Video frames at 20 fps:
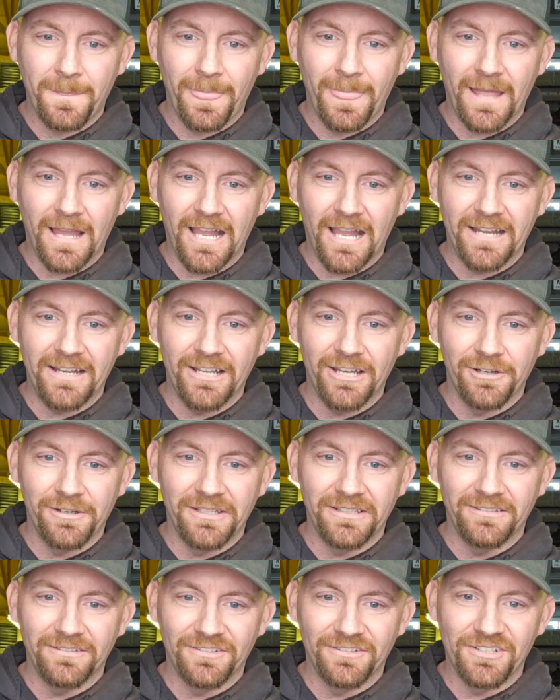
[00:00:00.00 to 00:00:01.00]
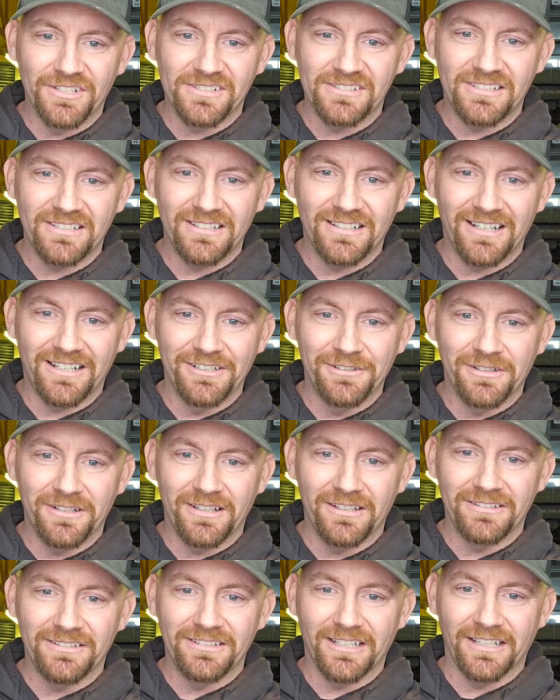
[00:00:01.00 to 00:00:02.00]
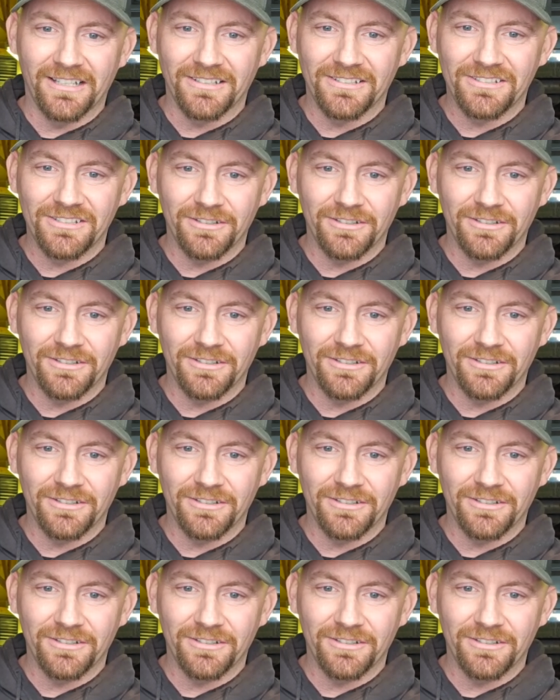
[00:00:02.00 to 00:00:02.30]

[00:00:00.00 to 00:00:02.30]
I know it. I knew it. Yeah.